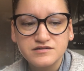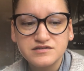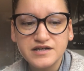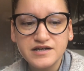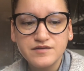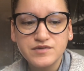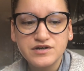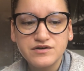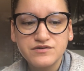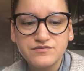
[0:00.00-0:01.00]
damn, you
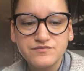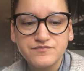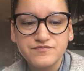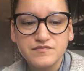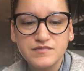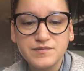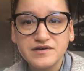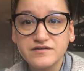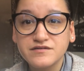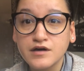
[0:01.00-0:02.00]
know, maybe I
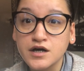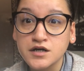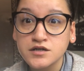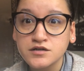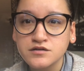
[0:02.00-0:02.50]
suck.